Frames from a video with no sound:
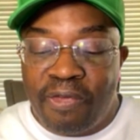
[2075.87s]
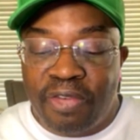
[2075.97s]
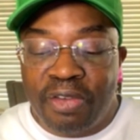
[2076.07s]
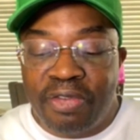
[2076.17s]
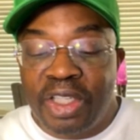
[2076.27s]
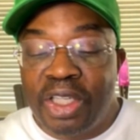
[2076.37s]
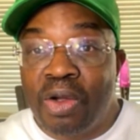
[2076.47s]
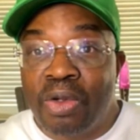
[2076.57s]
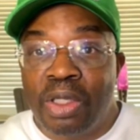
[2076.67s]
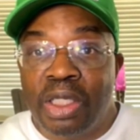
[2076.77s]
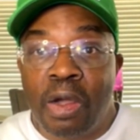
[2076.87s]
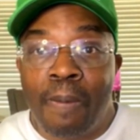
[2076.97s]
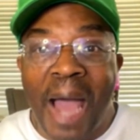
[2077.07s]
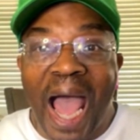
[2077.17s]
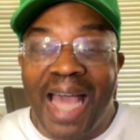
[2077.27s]
Flavio
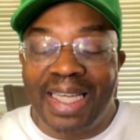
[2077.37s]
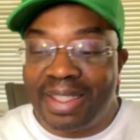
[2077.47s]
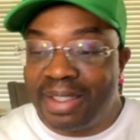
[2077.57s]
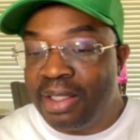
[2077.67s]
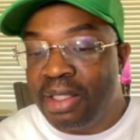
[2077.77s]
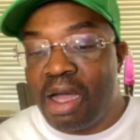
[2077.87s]
Cavalli.